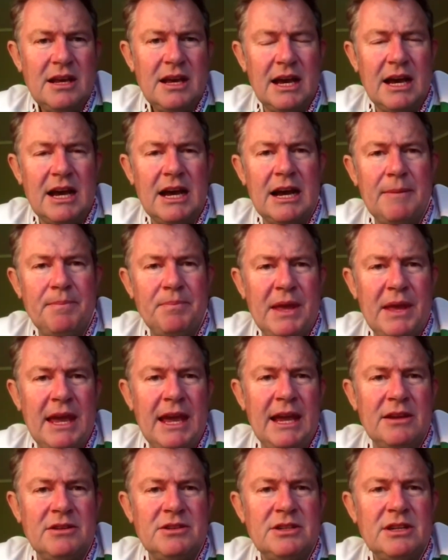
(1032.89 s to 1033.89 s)

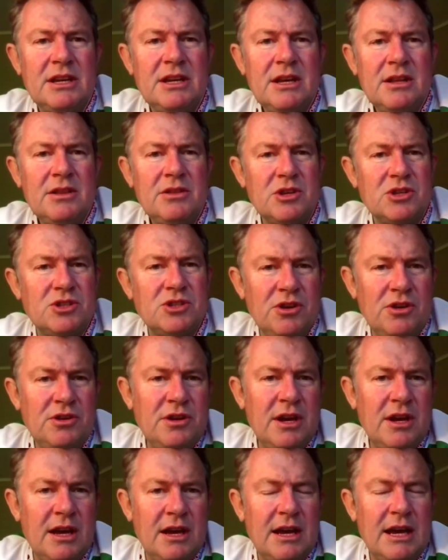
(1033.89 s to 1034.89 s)
And the
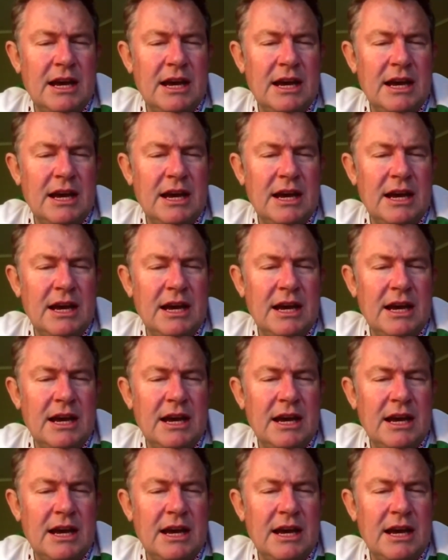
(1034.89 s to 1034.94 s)
sooner,